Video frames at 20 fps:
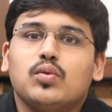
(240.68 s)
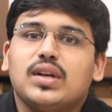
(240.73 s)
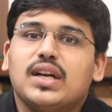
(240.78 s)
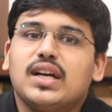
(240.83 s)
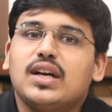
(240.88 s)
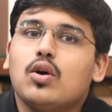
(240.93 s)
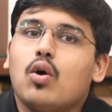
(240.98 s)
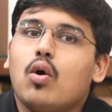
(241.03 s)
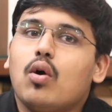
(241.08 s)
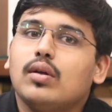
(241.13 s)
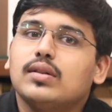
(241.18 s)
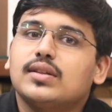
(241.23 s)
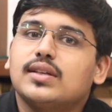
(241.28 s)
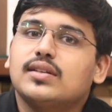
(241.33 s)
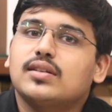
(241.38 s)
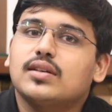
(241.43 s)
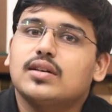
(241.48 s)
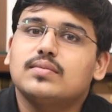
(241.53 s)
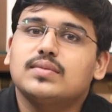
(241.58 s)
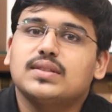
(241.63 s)
read all the
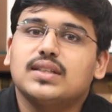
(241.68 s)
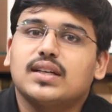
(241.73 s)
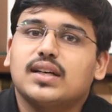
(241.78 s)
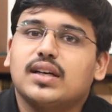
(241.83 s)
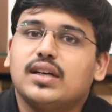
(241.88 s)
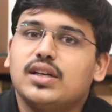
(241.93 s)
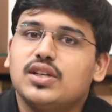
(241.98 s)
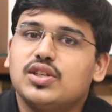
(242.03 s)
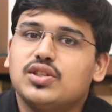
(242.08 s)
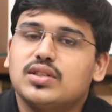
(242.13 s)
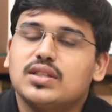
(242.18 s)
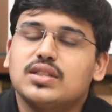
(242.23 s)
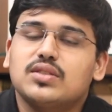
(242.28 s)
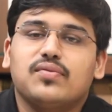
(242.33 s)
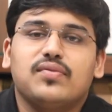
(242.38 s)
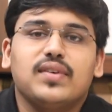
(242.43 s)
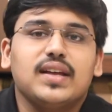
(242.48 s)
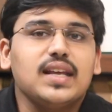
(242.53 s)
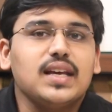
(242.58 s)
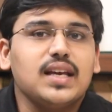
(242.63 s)
terms and conditions
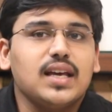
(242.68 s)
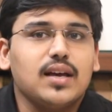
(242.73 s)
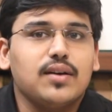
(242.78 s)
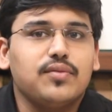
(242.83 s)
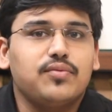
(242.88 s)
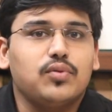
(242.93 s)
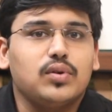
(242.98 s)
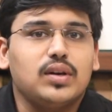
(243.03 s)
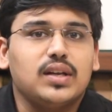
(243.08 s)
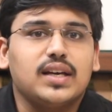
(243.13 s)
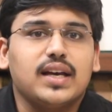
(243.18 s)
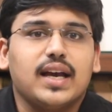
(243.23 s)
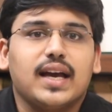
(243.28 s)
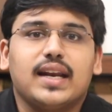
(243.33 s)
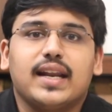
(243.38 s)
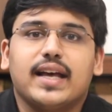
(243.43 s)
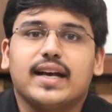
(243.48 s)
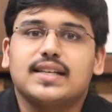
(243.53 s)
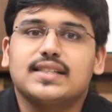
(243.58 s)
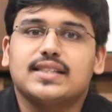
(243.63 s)
very carefully
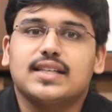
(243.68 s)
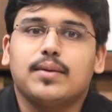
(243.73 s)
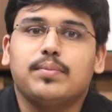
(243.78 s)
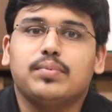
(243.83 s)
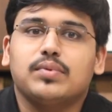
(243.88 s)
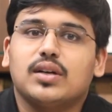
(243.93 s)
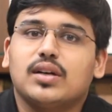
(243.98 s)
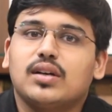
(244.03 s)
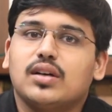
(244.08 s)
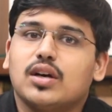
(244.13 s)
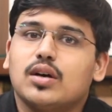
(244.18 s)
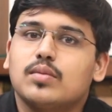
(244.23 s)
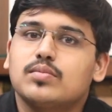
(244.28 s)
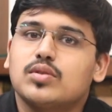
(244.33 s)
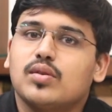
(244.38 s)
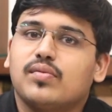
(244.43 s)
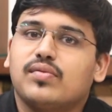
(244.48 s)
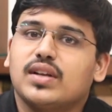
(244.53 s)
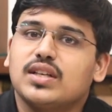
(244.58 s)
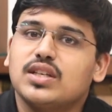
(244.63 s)
and accept the terms
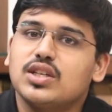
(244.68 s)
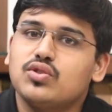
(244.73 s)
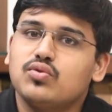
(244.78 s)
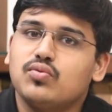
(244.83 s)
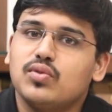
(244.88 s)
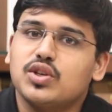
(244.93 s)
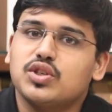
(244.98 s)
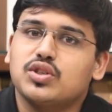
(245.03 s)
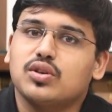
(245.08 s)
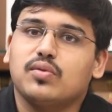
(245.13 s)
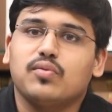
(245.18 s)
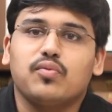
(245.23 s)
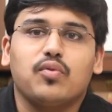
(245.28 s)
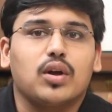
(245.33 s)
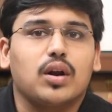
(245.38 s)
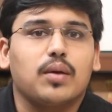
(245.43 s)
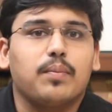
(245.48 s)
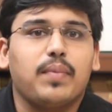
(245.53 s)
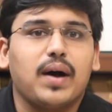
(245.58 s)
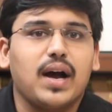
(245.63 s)
of registration
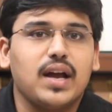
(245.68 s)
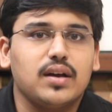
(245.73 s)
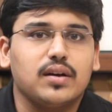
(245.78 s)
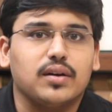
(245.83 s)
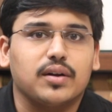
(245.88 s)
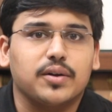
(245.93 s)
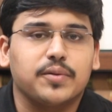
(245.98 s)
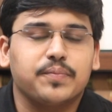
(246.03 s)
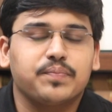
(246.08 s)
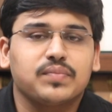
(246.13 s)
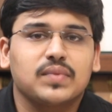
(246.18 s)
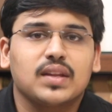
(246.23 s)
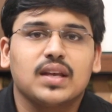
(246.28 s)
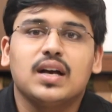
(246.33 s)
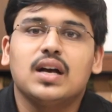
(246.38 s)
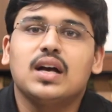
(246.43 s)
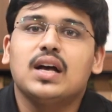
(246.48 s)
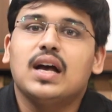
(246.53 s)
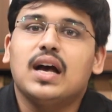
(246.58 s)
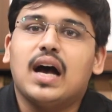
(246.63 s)
for a buyer.
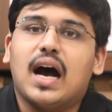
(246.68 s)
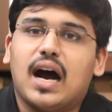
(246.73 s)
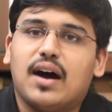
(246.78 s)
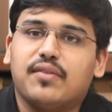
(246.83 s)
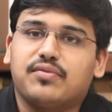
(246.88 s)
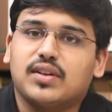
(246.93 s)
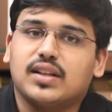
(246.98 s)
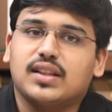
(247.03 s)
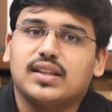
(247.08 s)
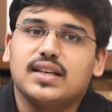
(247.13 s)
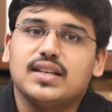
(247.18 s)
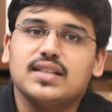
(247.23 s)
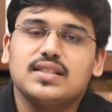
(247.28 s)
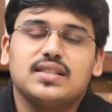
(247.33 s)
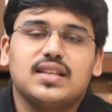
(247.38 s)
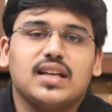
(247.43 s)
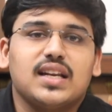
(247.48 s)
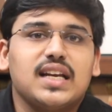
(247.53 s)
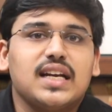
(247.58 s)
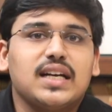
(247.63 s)
After this,
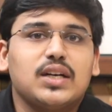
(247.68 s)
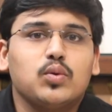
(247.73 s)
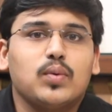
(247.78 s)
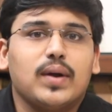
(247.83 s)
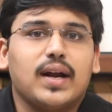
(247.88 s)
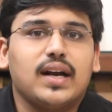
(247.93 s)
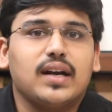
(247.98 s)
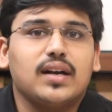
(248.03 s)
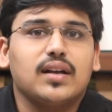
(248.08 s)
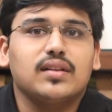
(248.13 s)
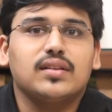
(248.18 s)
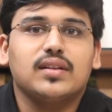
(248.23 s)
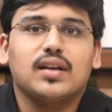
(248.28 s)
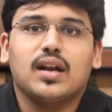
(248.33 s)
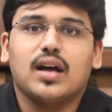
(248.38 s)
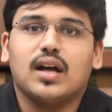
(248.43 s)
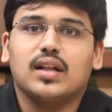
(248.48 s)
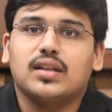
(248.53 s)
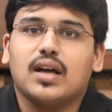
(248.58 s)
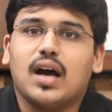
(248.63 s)
they need to enter their
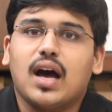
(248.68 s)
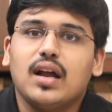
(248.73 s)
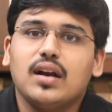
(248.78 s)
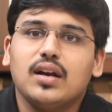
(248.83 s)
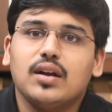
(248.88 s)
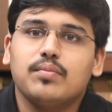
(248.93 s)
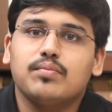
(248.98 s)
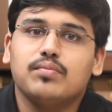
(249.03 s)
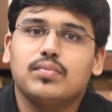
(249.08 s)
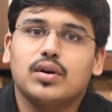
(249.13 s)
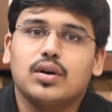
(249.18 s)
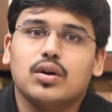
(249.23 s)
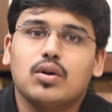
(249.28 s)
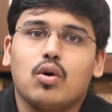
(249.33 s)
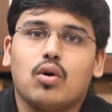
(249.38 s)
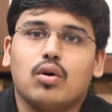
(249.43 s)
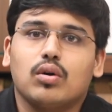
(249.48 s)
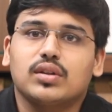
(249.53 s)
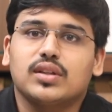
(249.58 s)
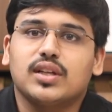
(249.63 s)
Aadhaar number
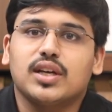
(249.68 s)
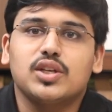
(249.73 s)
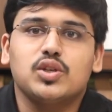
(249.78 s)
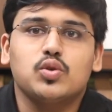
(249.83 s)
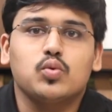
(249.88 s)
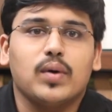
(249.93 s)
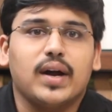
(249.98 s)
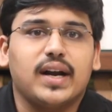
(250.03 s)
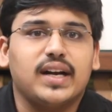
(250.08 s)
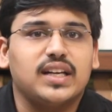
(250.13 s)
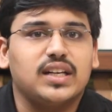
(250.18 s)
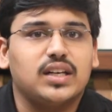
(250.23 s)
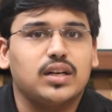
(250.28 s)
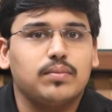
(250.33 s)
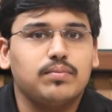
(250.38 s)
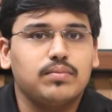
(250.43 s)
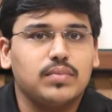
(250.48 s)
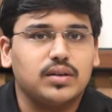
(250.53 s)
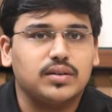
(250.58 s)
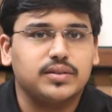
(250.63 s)
or their UID
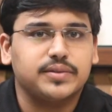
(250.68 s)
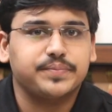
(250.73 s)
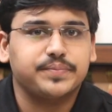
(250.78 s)
number.